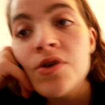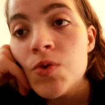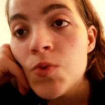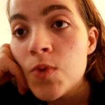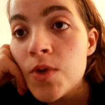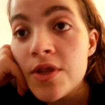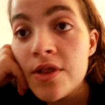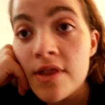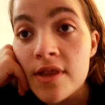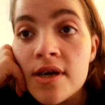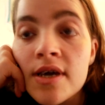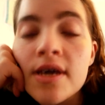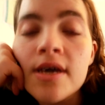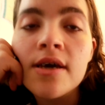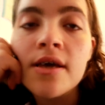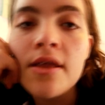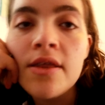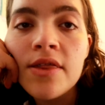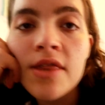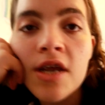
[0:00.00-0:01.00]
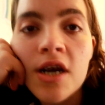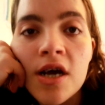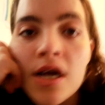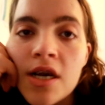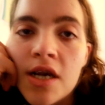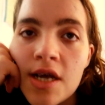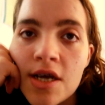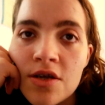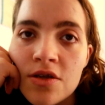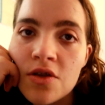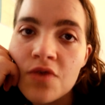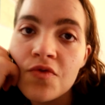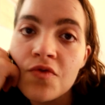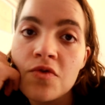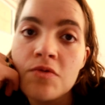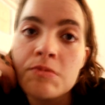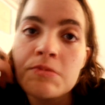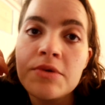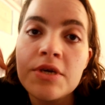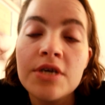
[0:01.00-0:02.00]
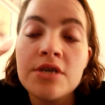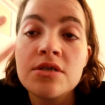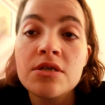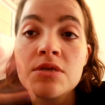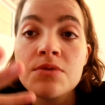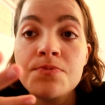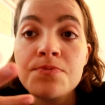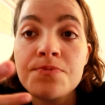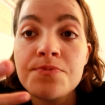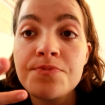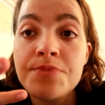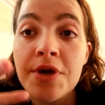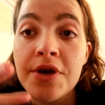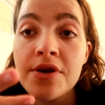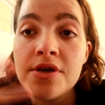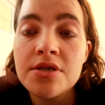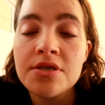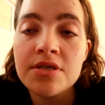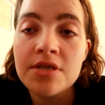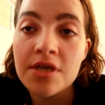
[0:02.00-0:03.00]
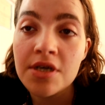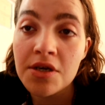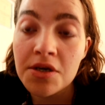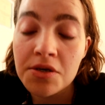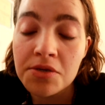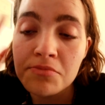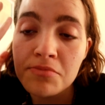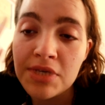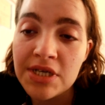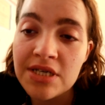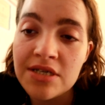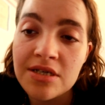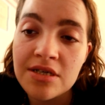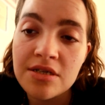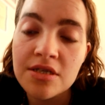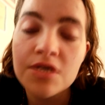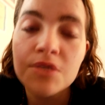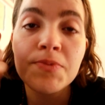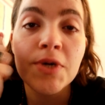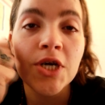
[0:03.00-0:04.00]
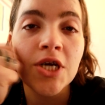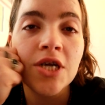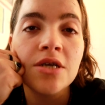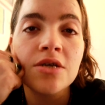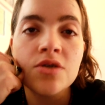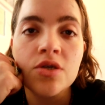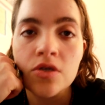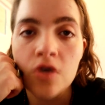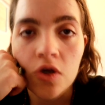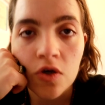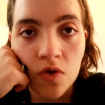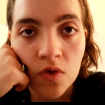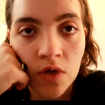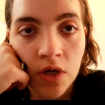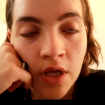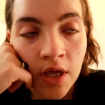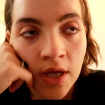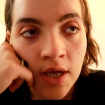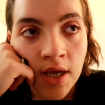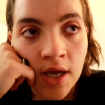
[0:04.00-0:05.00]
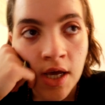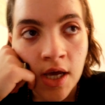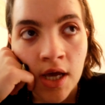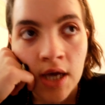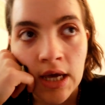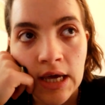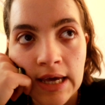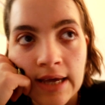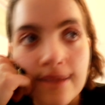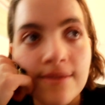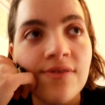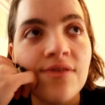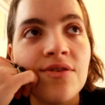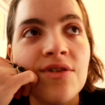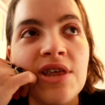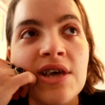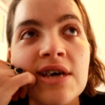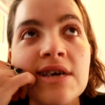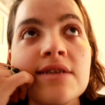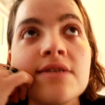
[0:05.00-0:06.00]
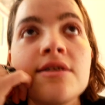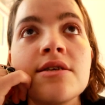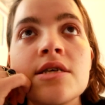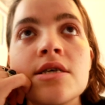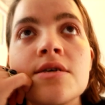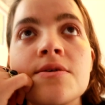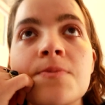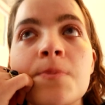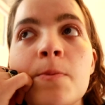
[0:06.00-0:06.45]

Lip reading: is one thing that I learned from experiencing and completing this bucket list goal, it's that